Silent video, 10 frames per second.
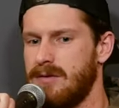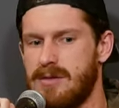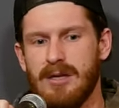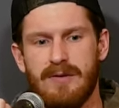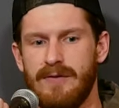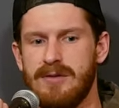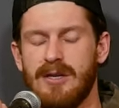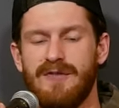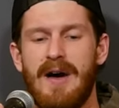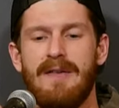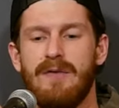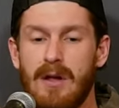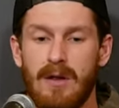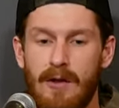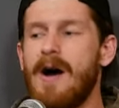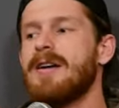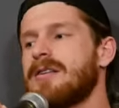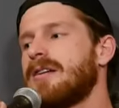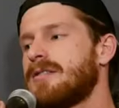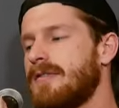6'5", longest
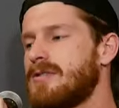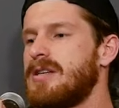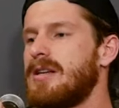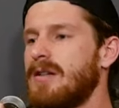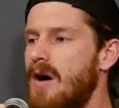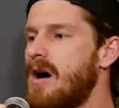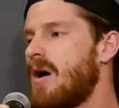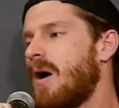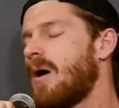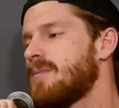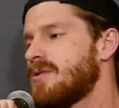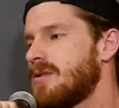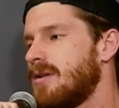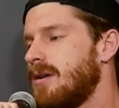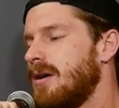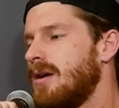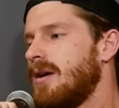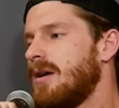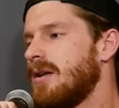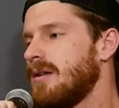legs you've ever seen, long arms,
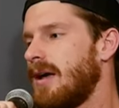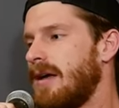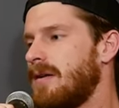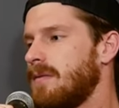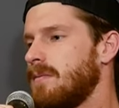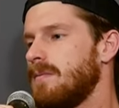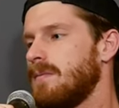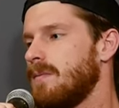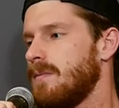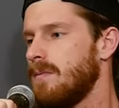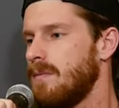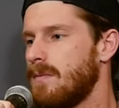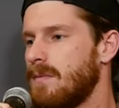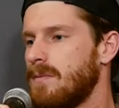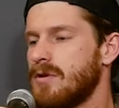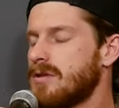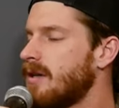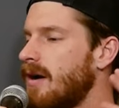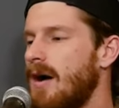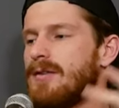like. Just
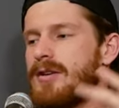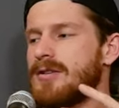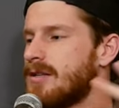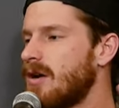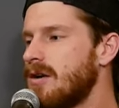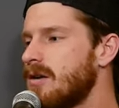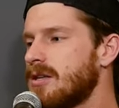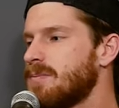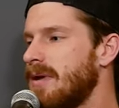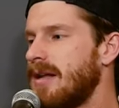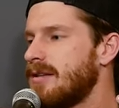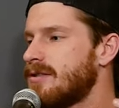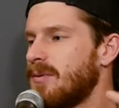it's hard to explain.